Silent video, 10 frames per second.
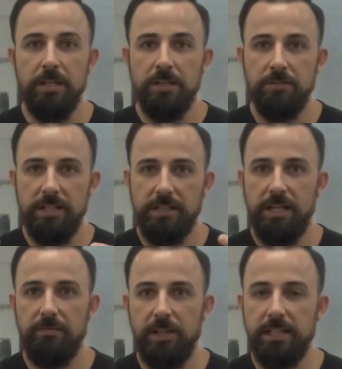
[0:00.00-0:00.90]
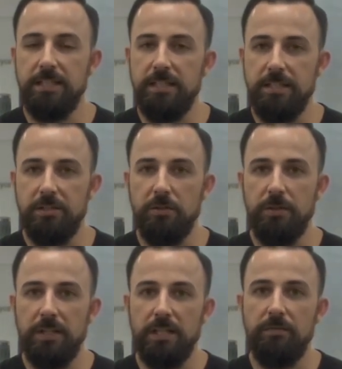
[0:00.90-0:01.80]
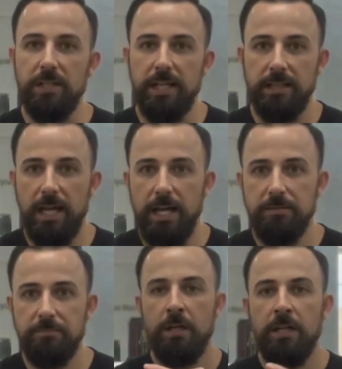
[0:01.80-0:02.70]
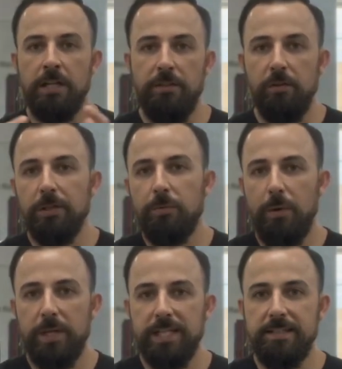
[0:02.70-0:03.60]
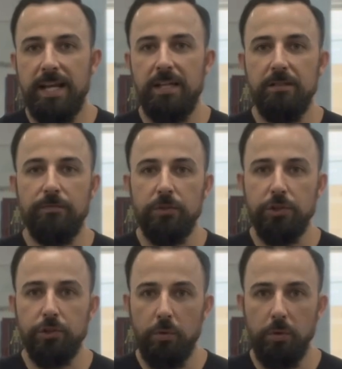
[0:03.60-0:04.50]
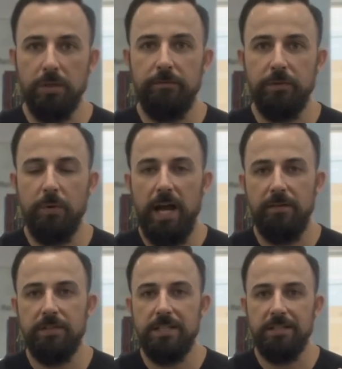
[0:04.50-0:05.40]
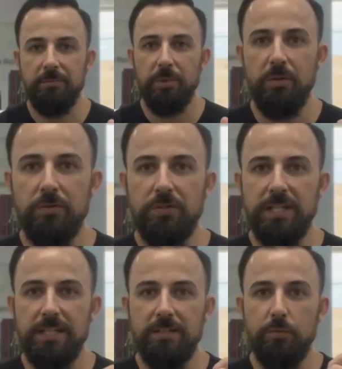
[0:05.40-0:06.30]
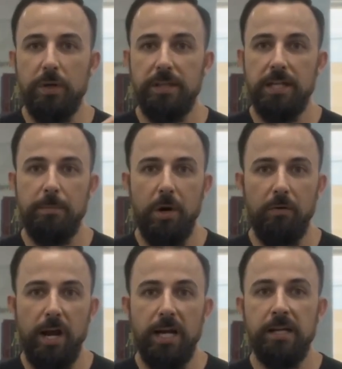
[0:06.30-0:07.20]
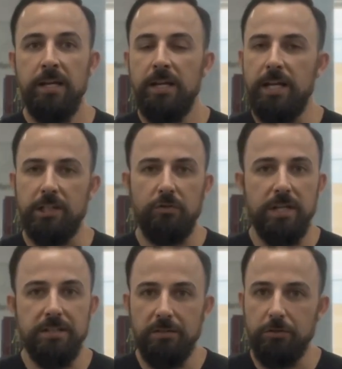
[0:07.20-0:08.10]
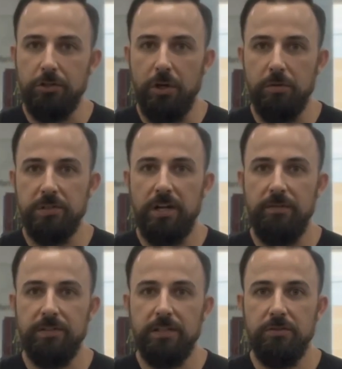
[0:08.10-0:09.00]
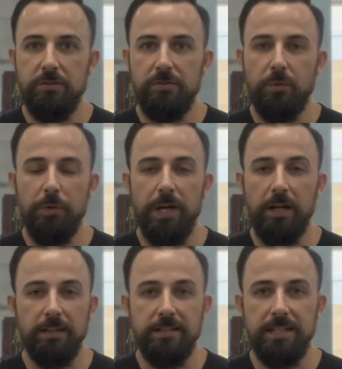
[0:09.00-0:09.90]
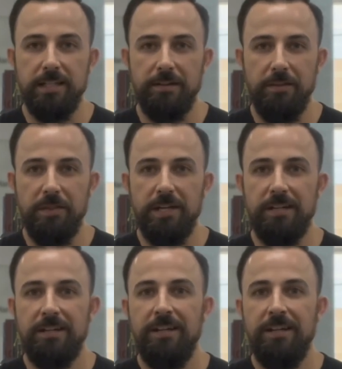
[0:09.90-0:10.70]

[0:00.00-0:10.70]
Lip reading: So that's kind of like a disc. You can think of it like that. Now, the only way we can tell for sure if you have a disc bulge is with an MRI. X-rays don't show soft tissue, so we're not going to see it on there.